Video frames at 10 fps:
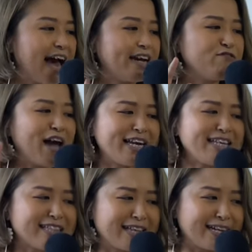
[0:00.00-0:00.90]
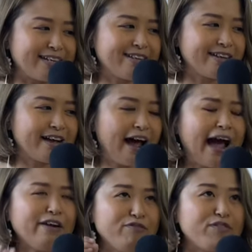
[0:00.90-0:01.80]
And if anything,
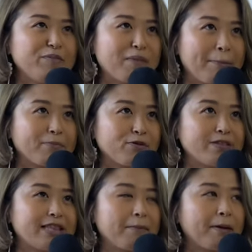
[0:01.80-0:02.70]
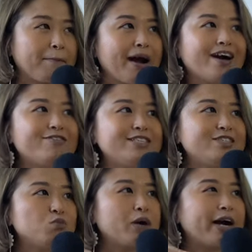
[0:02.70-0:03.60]
I remember that my
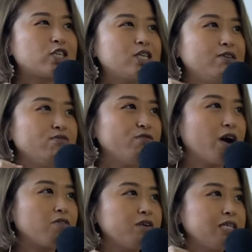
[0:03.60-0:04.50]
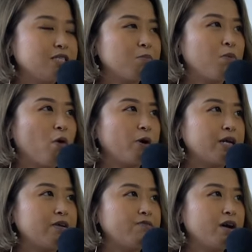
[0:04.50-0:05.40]
parents were actually very
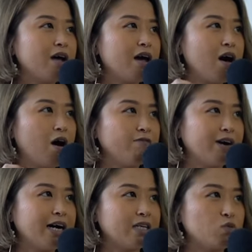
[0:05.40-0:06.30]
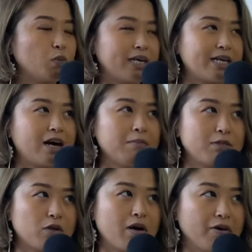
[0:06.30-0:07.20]
supportive of us when it
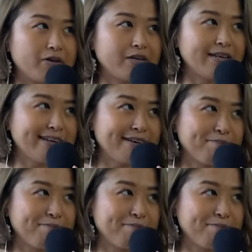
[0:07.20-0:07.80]
comes to art.